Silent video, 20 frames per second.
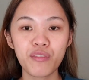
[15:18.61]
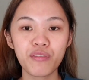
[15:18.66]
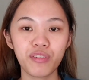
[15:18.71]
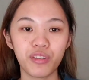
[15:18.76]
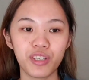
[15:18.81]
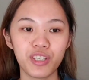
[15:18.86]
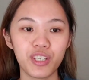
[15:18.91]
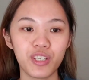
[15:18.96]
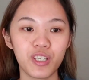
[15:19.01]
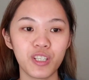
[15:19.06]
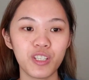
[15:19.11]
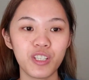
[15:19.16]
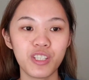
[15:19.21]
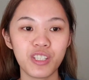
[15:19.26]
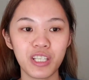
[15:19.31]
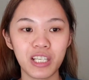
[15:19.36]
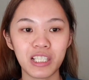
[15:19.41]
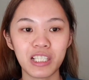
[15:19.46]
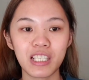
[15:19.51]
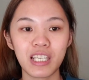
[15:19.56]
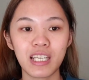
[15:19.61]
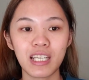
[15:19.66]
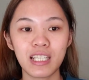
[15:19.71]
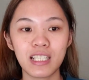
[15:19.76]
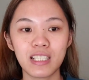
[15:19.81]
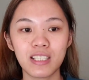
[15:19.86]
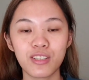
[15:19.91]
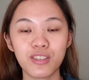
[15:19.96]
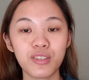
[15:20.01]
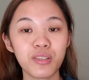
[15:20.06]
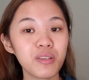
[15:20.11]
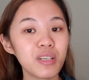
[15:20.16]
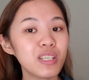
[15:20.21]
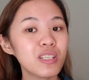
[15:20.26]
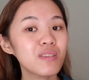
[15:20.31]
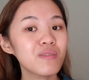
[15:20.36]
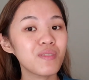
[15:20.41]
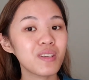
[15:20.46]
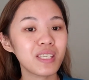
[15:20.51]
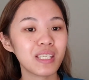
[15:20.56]
for your Australian
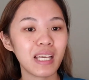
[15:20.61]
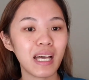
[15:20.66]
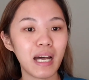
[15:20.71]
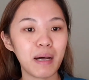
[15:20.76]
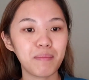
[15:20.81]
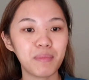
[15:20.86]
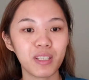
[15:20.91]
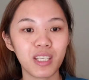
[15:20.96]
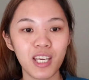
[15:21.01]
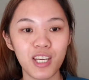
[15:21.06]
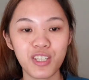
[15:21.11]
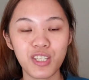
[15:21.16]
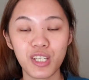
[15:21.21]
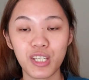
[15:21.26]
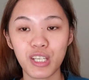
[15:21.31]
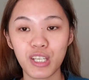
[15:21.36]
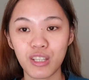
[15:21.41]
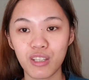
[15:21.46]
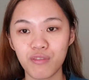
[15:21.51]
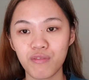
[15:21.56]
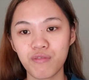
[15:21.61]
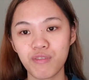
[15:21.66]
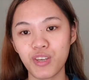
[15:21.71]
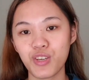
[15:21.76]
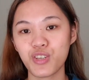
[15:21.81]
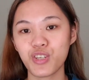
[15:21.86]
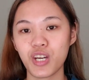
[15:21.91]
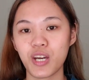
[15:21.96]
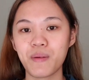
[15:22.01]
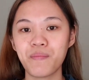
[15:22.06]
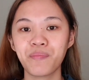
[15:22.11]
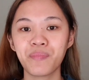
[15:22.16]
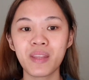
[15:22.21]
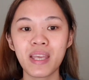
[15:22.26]
tourist visa application in the future.